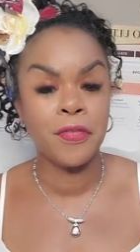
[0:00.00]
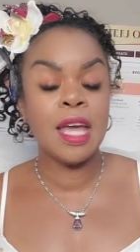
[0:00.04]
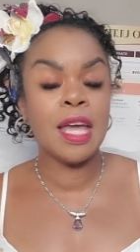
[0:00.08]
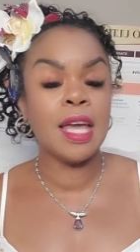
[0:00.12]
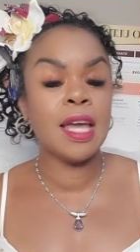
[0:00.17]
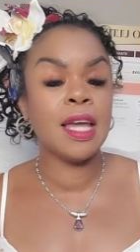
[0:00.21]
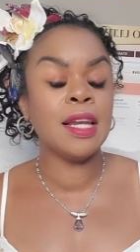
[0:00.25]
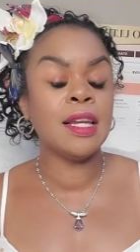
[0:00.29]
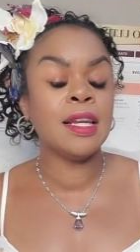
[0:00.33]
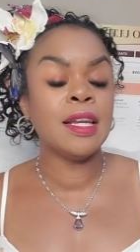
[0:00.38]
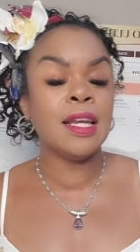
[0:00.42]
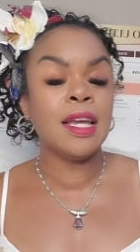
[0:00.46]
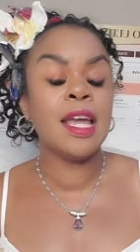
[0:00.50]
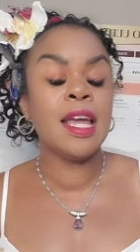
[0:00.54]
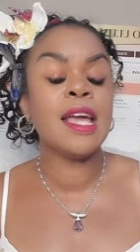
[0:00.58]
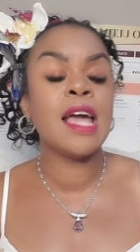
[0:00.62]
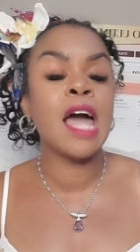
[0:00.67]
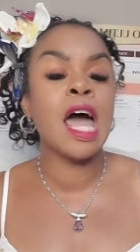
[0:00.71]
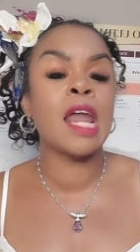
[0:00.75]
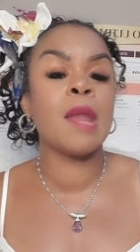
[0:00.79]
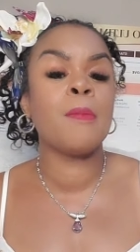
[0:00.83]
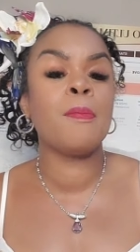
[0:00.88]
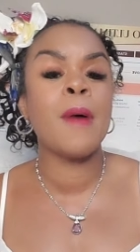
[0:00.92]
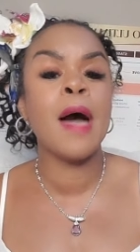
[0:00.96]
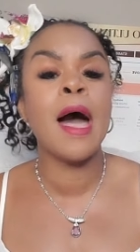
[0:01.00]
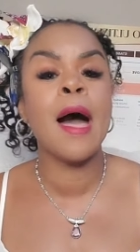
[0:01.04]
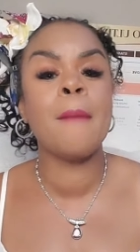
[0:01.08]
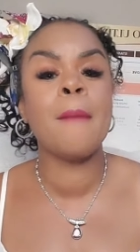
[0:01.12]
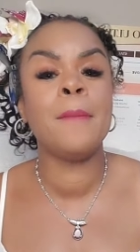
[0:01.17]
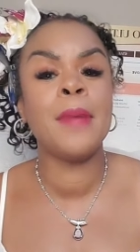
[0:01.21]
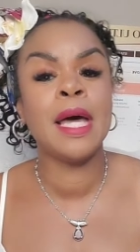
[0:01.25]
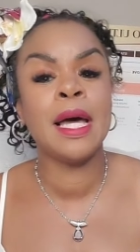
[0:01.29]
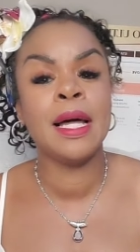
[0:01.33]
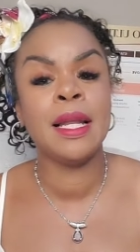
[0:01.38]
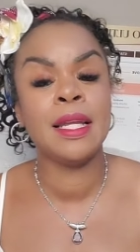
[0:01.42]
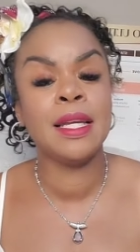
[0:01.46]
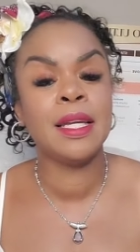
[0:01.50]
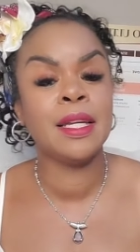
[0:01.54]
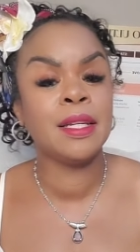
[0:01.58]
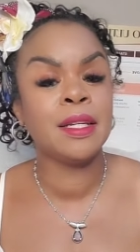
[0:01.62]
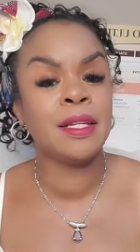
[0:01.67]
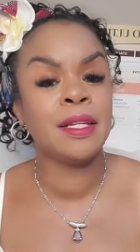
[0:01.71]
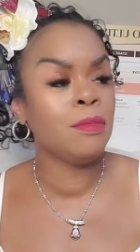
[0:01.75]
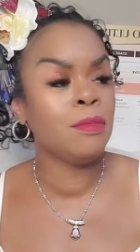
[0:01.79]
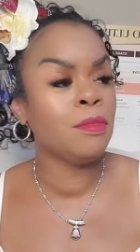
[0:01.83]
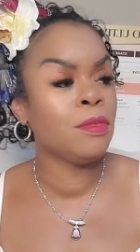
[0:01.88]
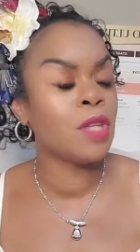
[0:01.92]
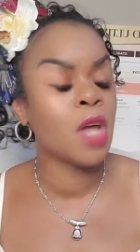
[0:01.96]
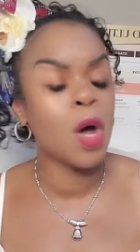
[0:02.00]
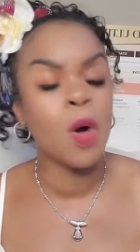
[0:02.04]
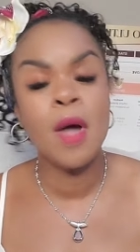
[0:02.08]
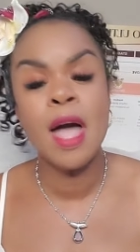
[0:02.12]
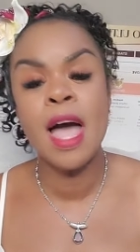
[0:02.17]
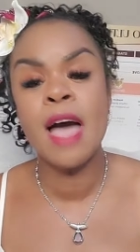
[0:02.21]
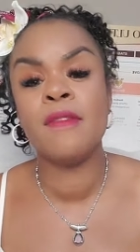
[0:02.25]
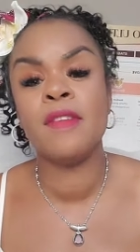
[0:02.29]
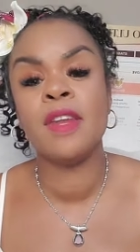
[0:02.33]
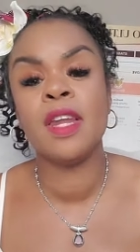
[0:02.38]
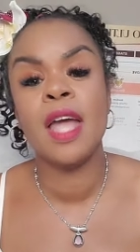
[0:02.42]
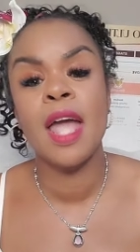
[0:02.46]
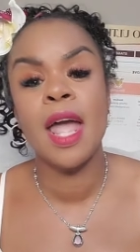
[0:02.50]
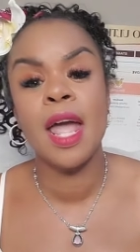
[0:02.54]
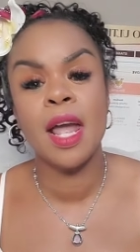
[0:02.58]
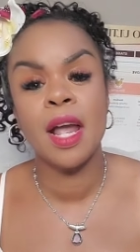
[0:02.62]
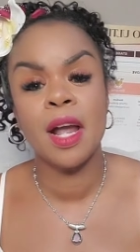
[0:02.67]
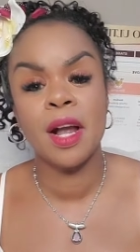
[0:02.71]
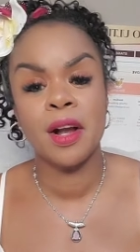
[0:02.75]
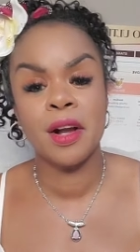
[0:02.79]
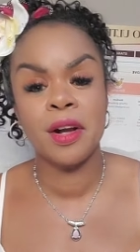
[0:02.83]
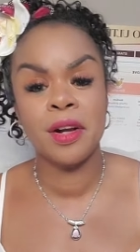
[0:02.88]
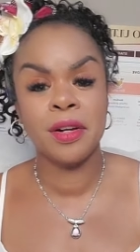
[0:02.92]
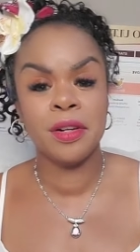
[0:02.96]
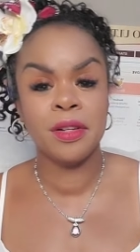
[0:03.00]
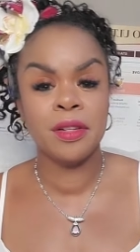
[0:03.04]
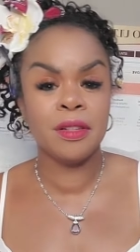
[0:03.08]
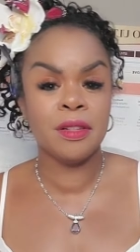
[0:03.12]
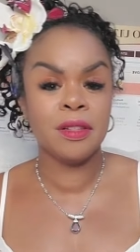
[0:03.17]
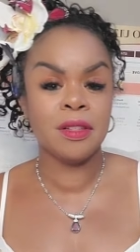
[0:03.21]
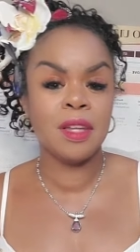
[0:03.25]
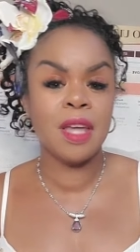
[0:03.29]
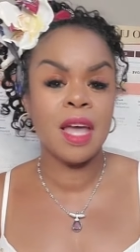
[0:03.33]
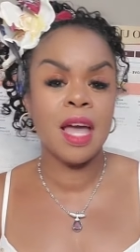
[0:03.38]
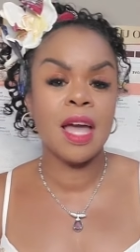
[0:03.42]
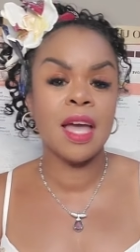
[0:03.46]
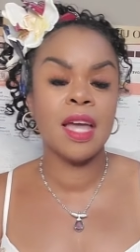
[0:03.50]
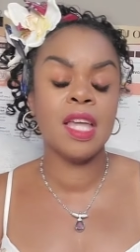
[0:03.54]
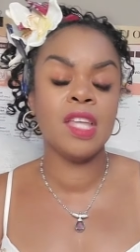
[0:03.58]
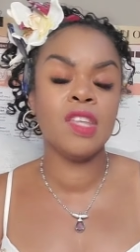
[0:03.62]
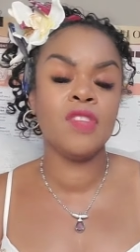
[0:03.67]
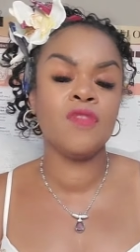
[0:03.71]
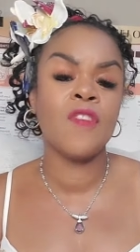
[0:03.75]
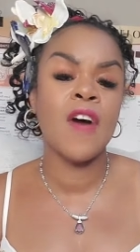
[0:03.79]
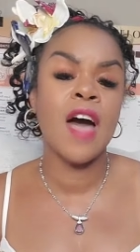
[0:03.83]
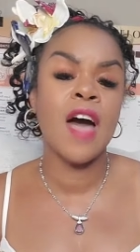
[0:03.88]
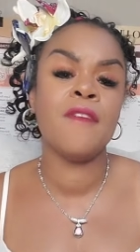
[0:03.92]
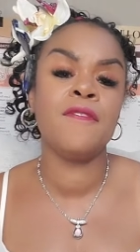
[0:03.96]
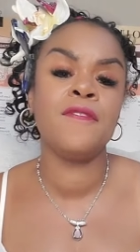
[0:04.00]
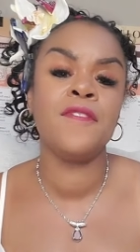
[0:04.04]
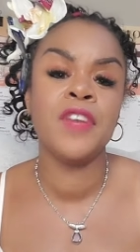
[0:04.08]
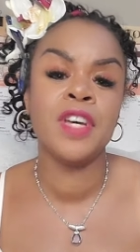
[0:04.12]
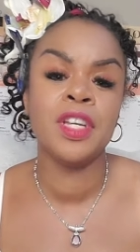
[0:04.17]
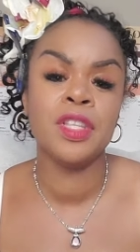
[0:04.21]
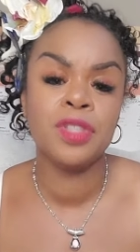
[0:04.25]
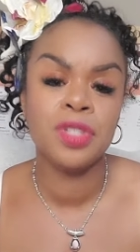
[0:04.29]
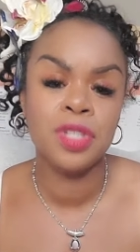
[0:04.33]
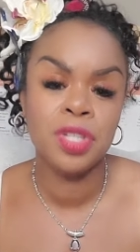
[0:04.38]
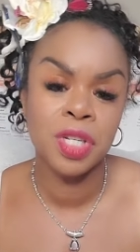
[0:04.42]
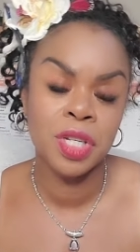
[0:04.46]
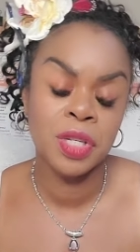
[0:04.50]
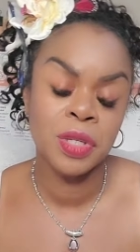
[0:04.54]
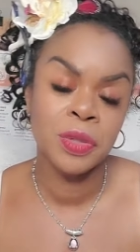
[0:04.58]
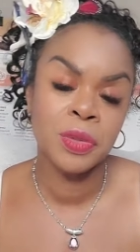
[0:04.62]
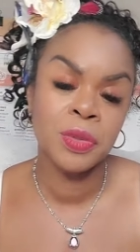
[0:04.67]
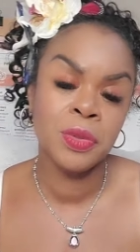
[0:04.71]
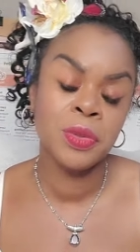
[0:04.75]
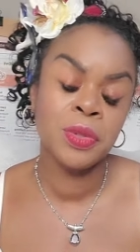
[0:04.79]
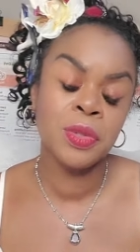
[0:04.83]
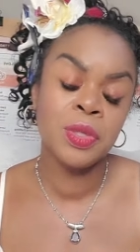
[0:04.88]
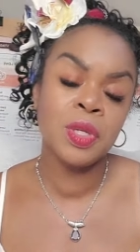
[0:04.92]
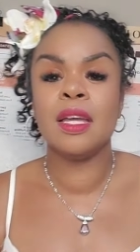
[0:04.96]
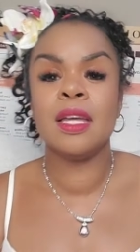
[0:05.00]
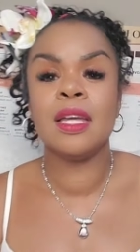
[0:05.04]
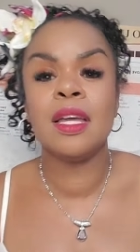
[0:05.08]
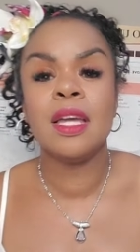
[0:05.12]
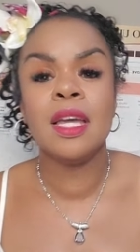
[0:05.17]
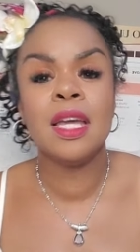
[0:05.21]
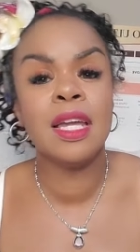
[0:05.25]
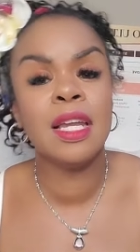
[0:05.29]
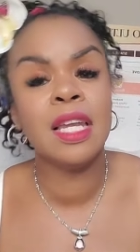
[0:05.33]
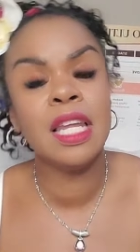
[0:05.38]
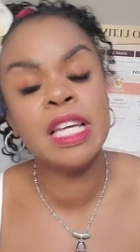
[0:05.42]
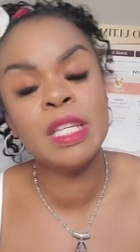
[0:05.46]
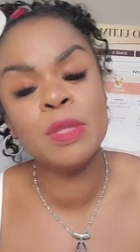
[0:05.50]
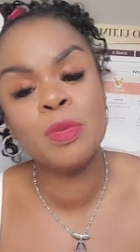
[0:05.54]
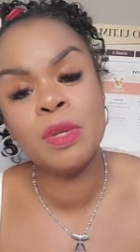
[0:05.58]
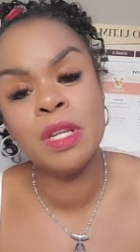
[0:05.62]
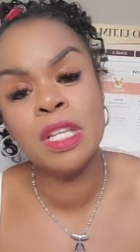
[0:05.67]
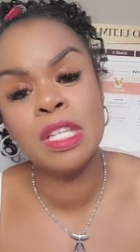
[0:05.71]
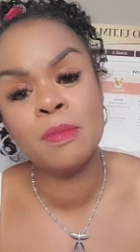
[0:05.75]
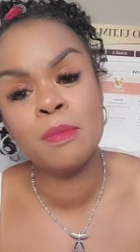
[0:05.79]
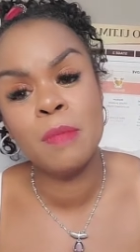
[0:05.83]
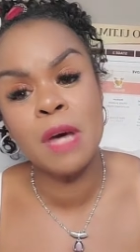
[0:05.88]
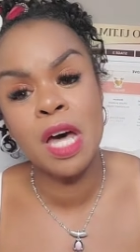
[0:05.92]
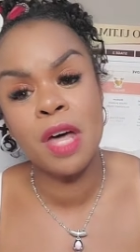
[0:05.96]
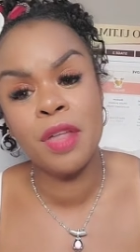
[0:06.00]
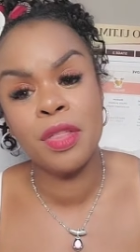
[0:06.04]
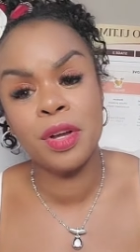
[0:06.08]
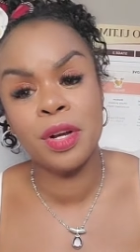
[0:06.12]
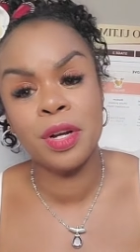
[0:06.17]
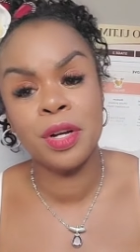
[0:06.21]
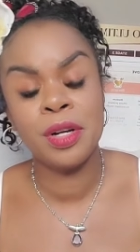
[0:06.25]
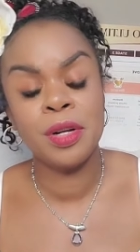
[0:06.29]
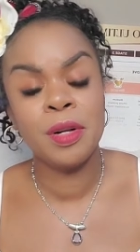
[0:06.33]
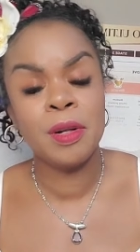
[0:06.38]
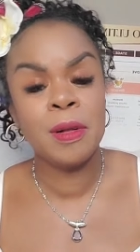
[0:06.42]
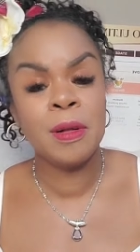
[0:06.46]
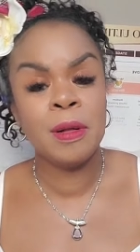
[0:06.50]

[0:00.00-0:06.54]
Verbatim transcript: And he got a pot belly, don't have any hair. Okay, he's 5'2". He lives with his mother.